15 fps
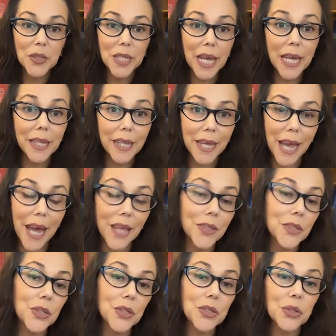daily
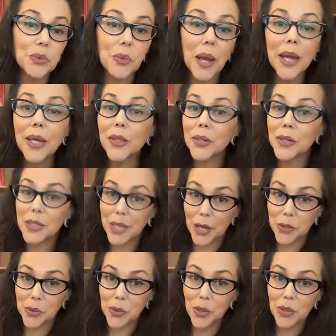calendars, your regular
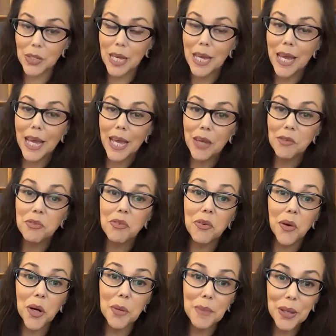schedules,
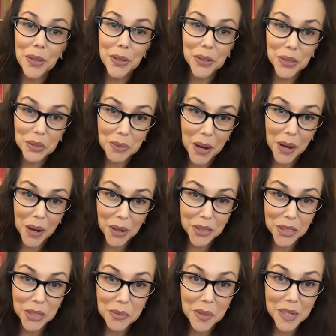informing those
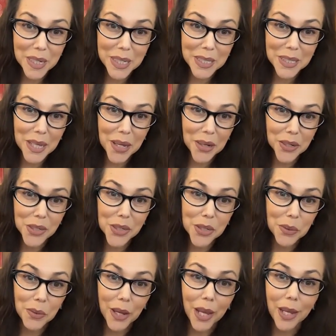around you what it is that you're
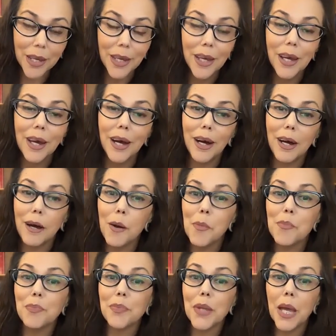doing.
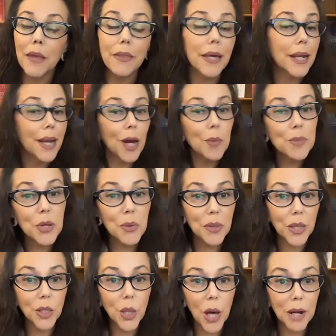And then I help you
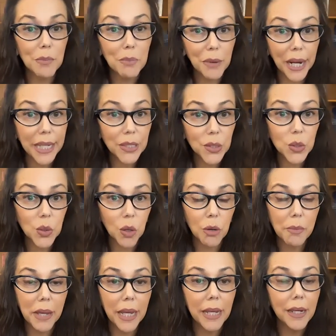with a lot of
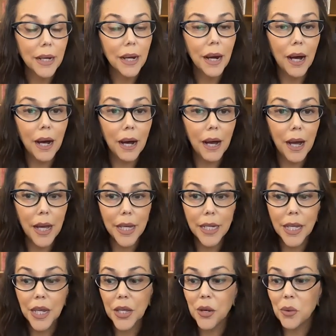brainstorming
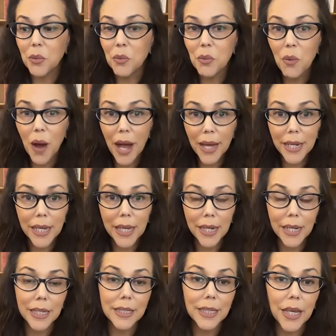on, what
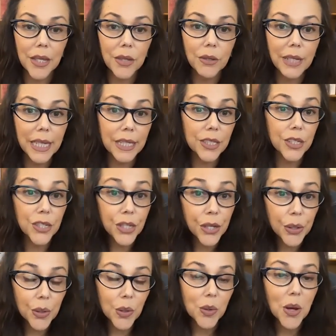it is that you need to
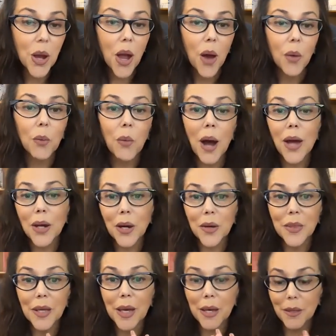do. What
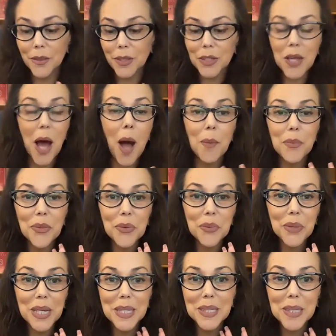are the top
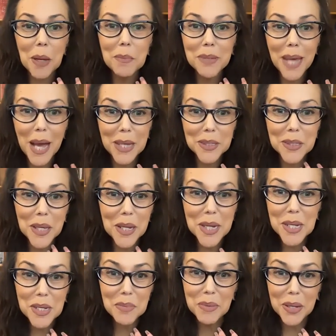3 subtasks that
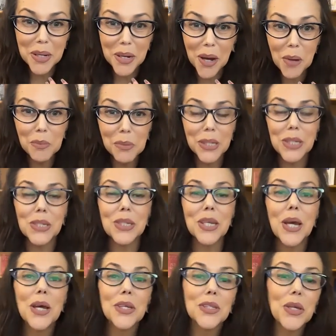need to be
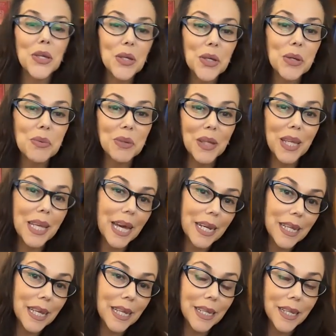accomplished so you could really
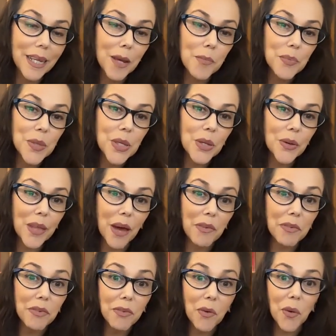get in,
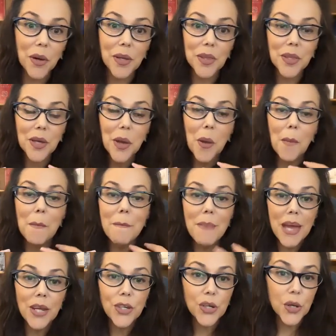that 4th
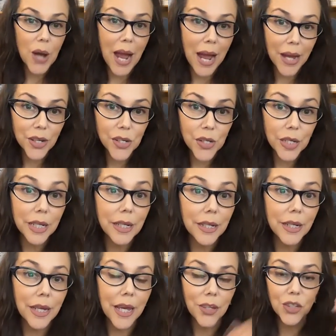major
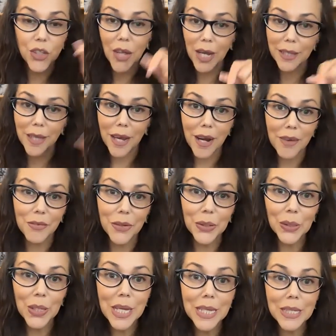action and check that off
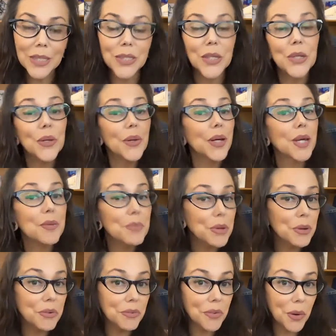your list so you can
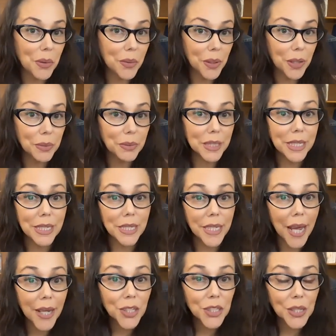move forward with
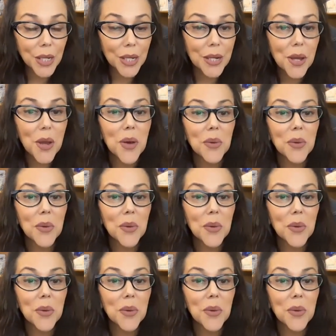intention,